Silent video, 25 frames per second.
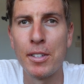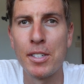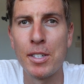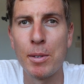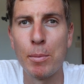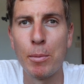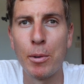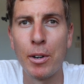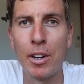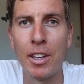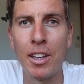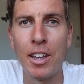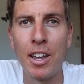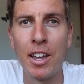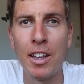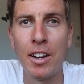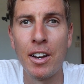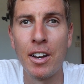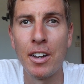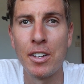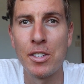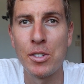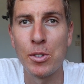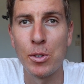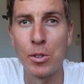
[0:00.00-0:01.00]
and somebody
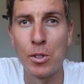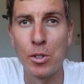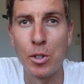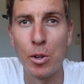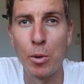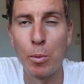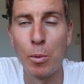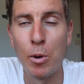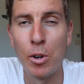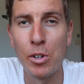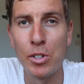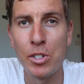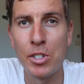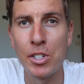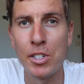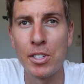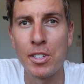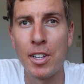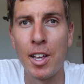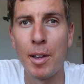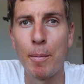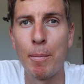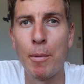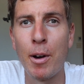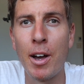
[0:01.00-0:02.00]
had a Sunto watch
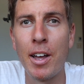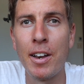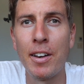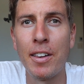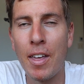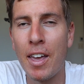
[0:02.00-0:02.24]
just like mine.